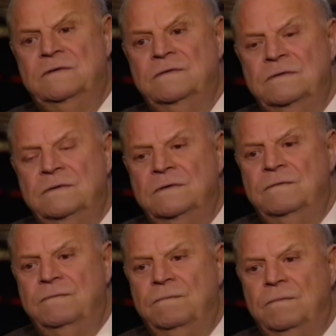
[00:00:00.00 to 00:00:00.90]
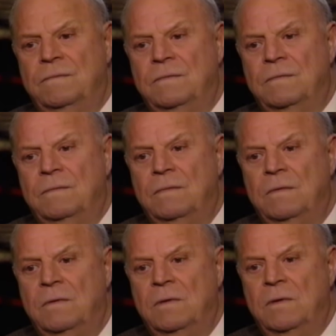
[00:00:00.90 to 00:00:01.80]
70 years old. That's a
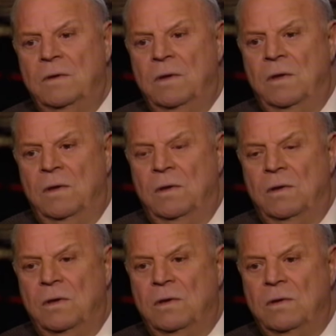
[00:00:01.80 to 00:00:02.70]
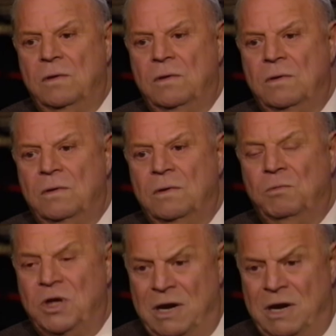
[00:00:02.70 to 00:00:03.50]
milestone, huh? Congratulations on that.